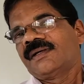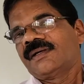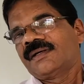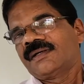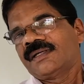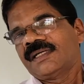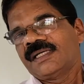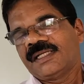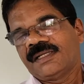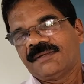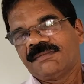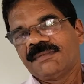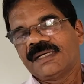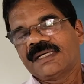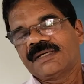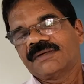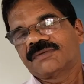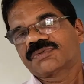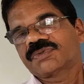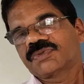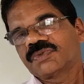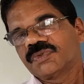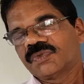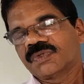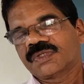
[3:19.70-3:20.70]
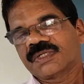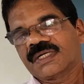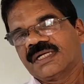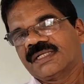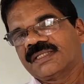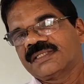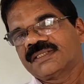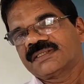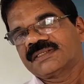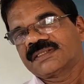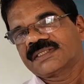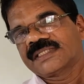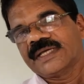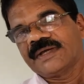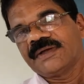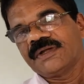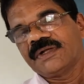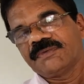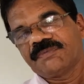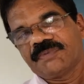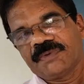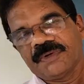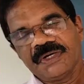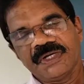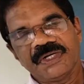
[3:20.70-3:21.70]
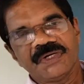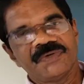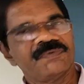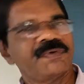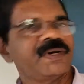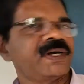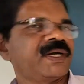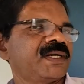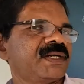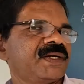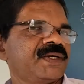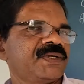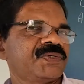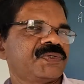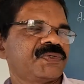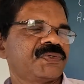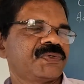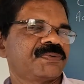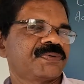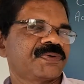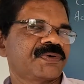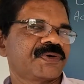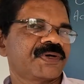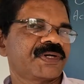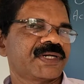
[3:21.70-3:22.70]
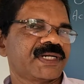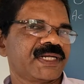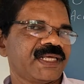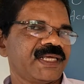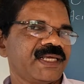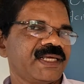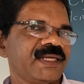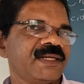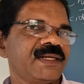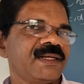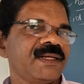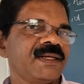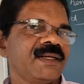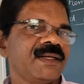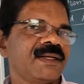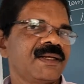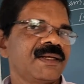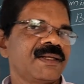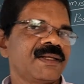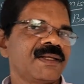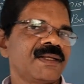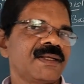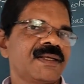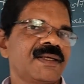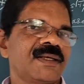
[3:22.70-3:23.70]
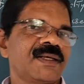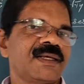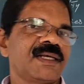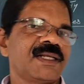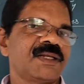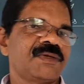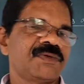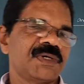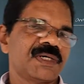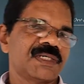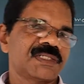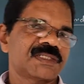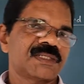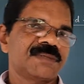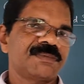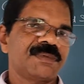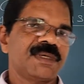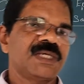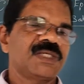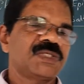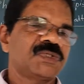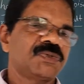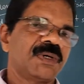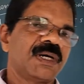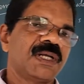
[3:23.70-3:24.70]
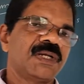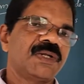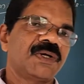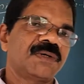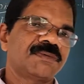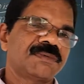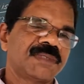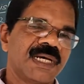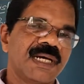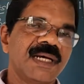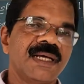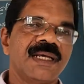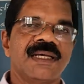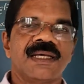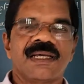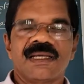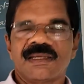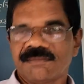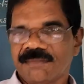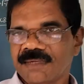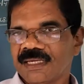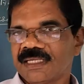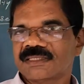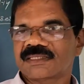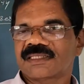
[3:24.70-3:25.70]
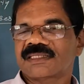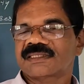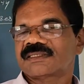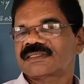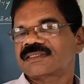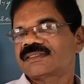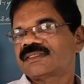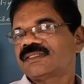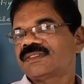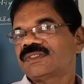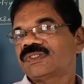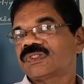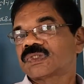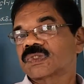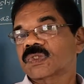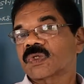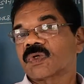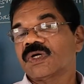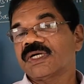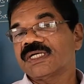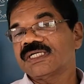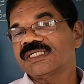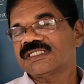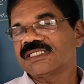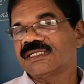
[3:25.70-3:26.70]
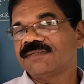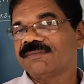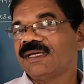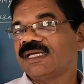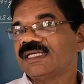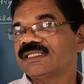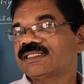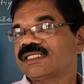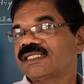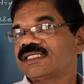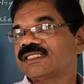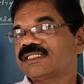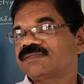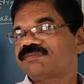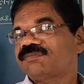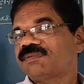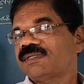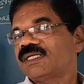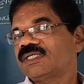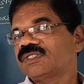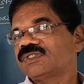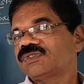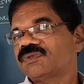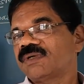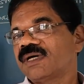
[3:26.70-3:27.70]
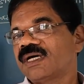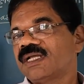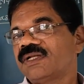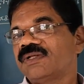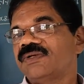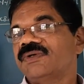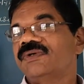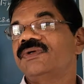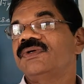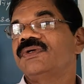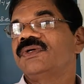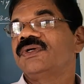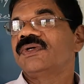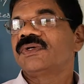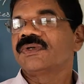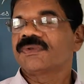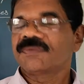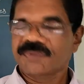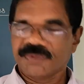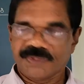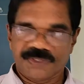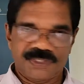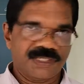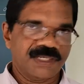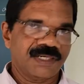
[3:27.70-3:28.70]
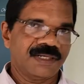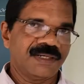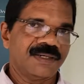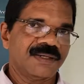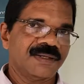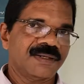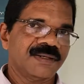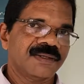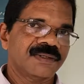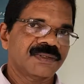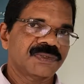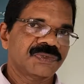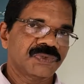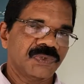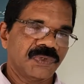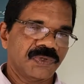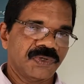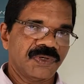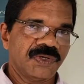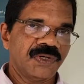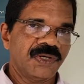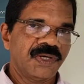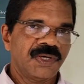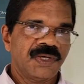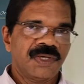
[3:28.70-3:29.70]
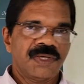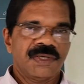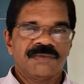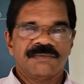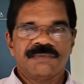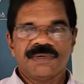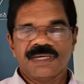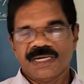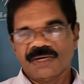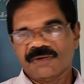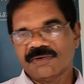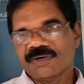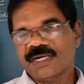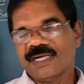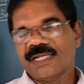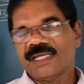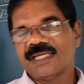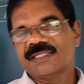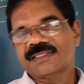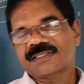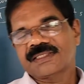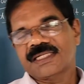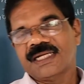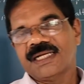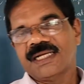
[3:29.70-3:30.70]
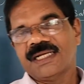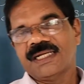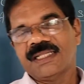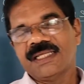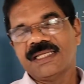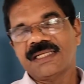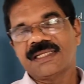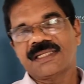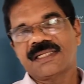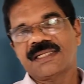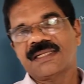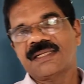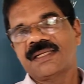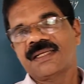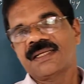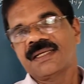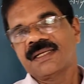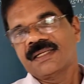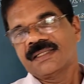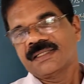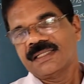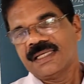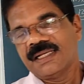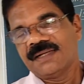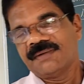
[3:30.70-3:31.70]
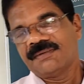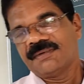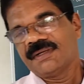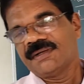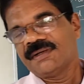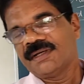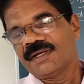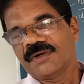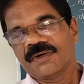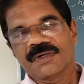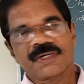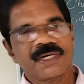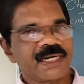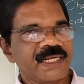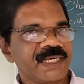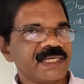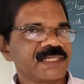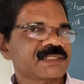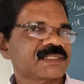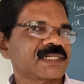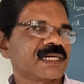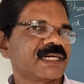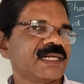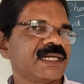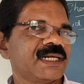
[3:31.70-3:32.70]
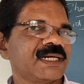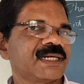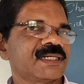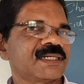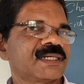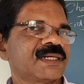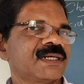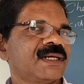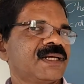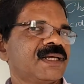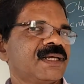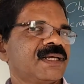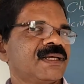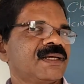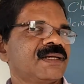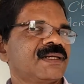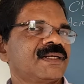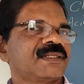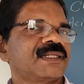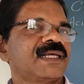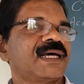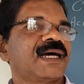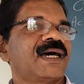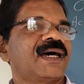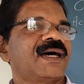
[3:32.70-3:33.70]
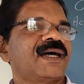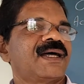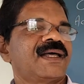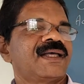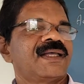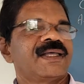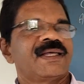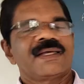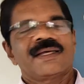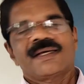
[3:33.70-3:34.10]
it becomes neutral. 7.1 to 14, it was the pH value of the bases. Strongest base is pH value 14. So, we have already studied it. Then we already studied the